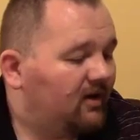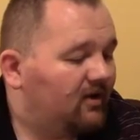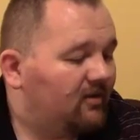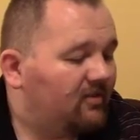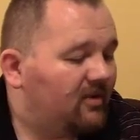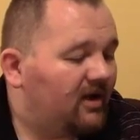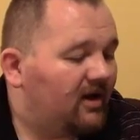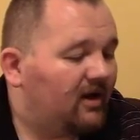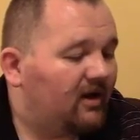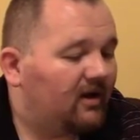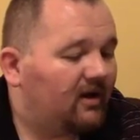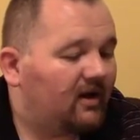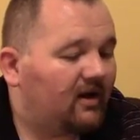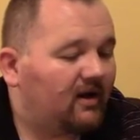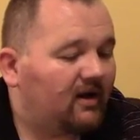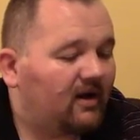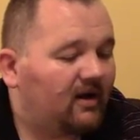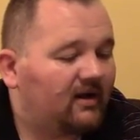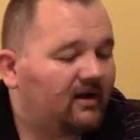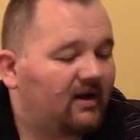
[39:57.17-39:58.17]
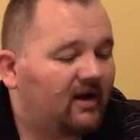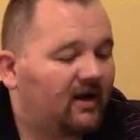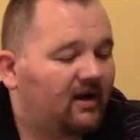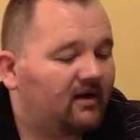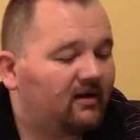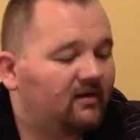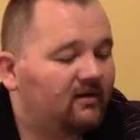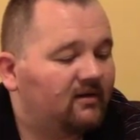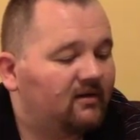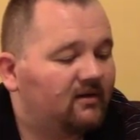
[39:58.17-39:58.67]
But
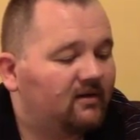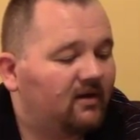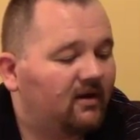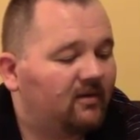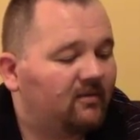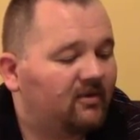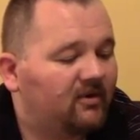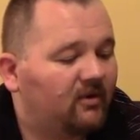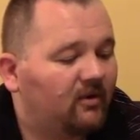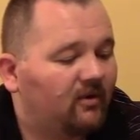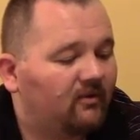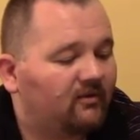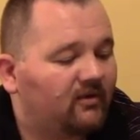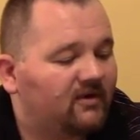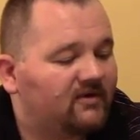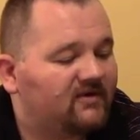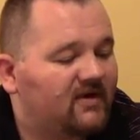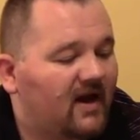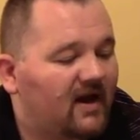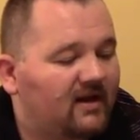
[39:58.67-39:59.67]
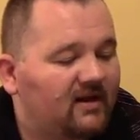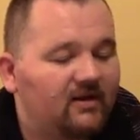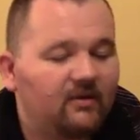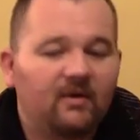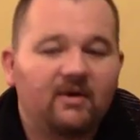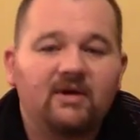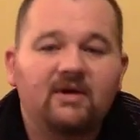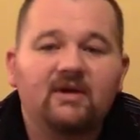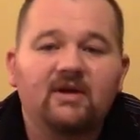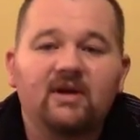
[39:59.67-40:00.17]
again, I'm going to go over exactly
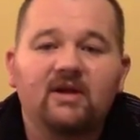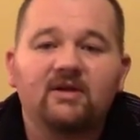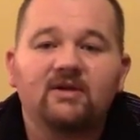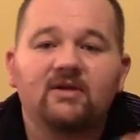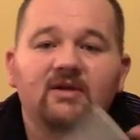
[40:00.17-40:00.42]
what you need.